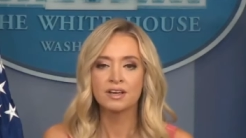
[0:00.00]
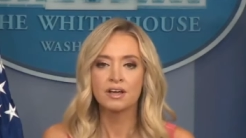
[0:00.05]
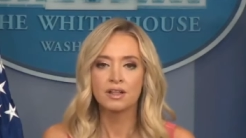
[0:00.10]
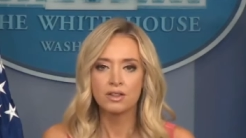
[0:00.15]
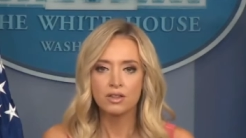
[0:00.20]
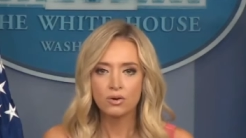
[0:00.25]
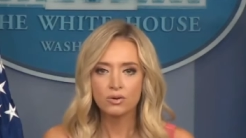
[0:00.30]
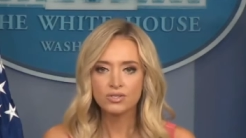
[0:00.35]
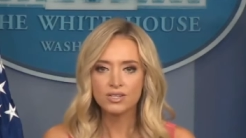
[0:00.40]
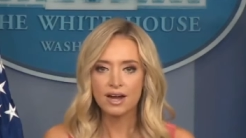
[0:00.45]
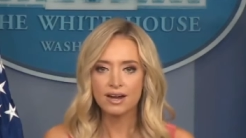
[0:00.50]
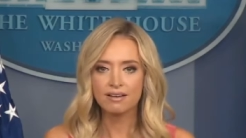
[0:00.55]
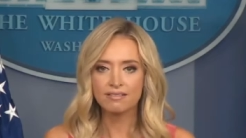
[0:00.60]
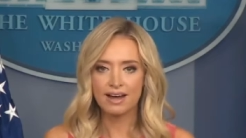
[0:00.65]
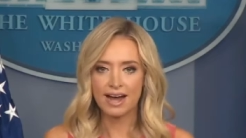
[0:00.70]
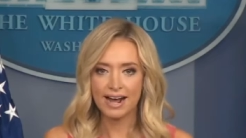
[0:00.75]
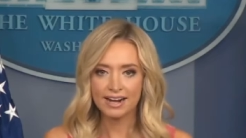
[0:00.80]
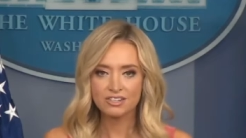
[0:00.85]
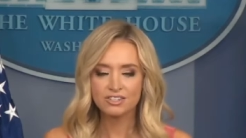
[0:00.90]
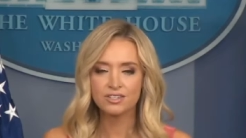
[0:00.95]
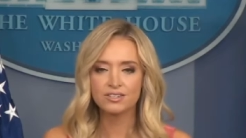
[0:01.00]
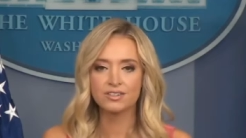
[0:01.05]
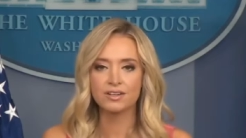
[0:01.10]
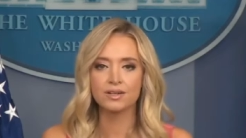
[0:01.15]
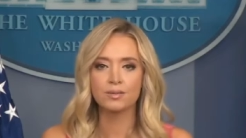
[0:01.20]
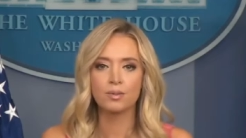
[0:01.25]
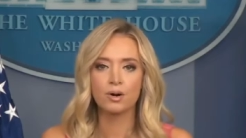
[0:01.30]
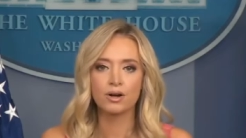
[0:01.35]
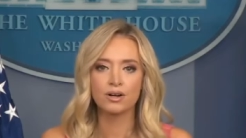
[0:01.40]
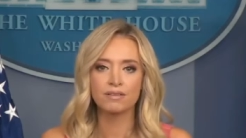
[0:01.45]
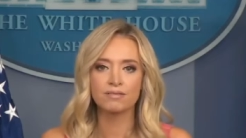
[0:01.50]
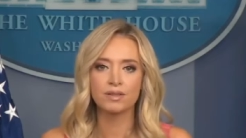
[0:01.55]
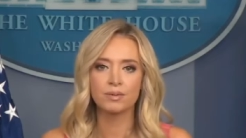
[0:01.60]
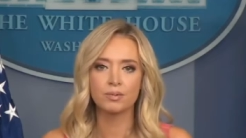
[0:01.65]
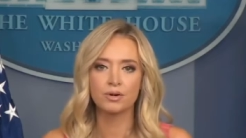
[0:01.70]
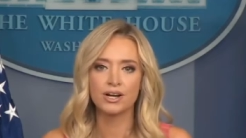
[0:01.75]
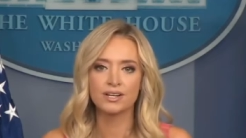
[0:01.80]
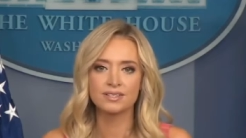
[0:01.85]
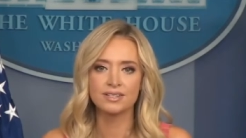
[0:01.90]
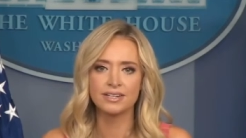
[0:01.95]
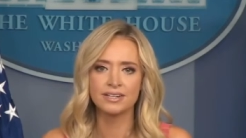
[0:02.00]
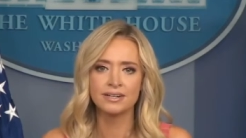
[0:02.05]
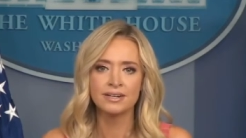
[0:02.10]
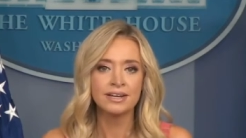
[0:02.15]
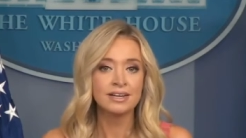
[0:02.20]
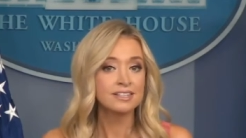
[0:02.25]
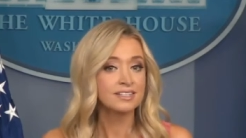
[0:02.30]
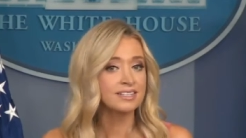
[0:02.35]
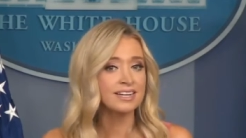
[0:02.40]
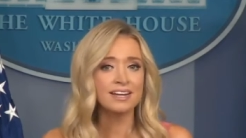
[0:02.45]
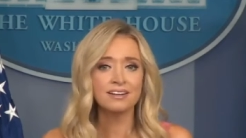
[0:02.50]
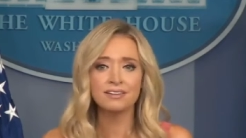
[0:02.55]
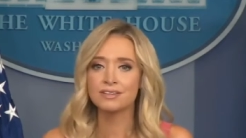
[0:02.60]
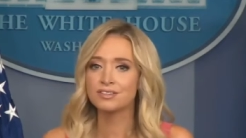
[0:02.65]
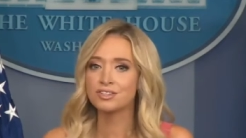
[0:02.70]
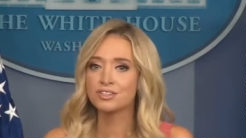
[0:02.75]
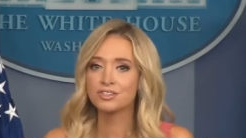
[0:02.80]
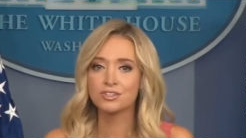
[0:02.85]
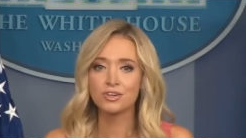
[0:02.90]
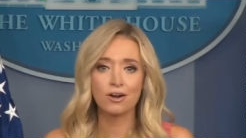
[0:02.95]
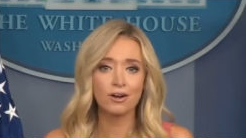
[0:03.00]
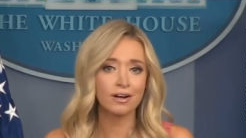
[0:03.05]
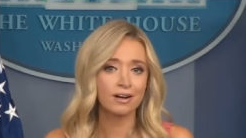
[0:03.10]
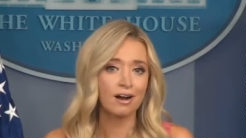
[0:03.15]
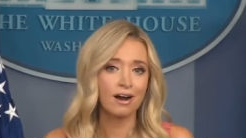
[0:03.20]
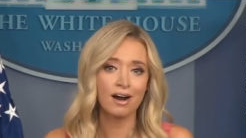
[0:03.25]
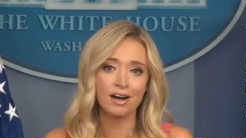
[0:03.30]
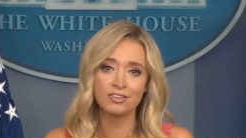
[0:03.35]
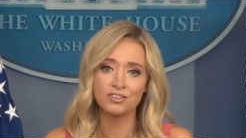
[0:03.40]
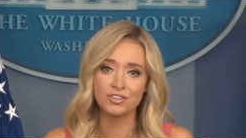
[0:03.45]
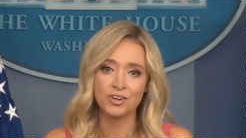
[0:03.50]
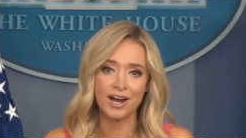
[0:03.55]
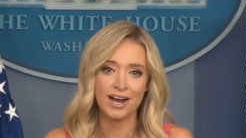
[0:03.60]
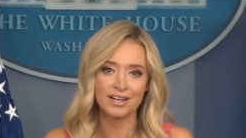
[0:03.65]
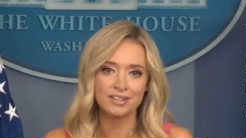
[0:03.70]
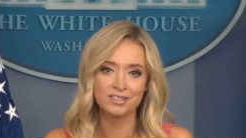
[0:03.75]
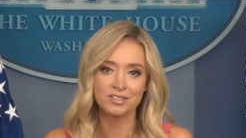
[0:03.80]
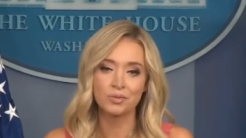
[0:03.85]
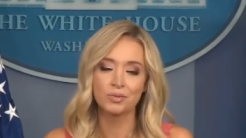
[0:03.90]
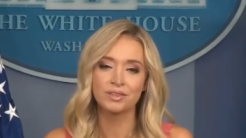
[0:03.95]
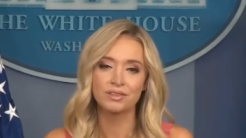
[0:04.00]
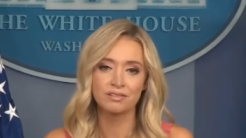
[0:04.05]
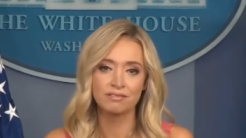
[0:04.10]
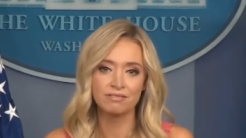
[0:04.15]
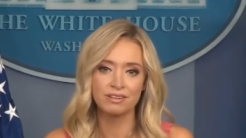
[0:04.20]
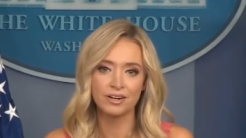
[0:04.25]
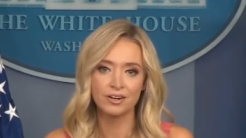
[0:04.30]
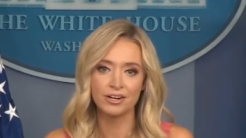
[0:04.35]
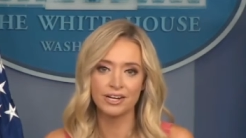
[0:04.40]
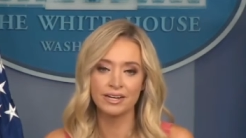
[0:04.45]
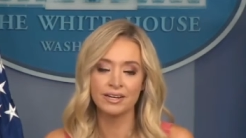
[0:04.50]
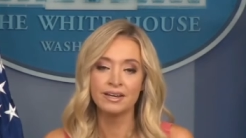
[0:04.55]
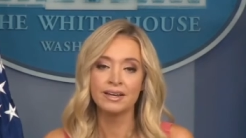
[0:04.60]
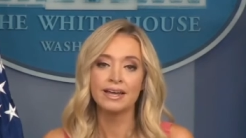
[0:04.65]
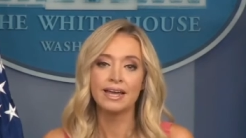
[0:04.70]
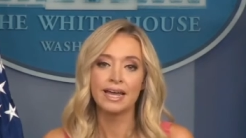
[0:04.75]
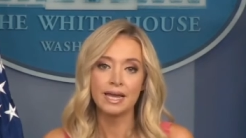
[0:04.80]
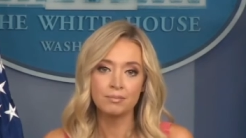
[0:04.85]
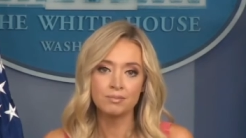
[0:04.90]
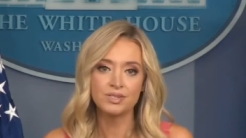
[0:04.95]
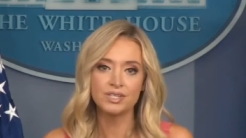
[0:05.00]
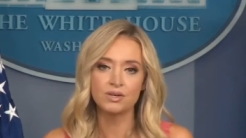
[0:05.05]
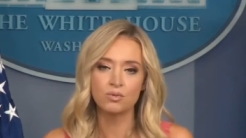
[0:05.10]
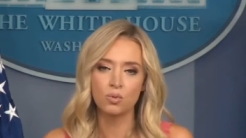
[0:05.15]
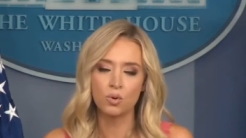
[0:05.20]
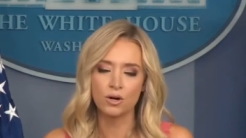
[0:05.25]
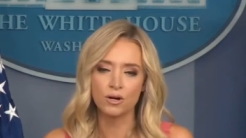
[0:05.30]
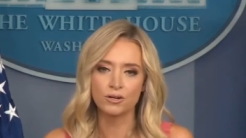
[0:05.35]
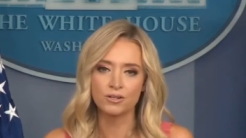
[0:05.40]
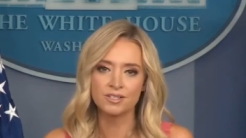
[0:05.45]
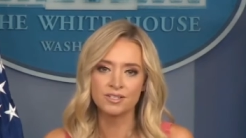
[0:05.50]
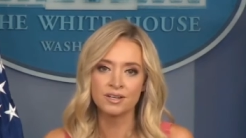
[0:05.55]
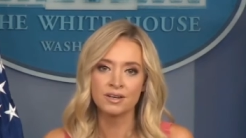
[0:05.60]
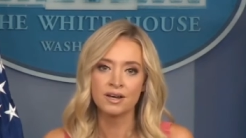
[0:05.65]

Those kind of actions on the part of the president stand in stark contrast with the very empty words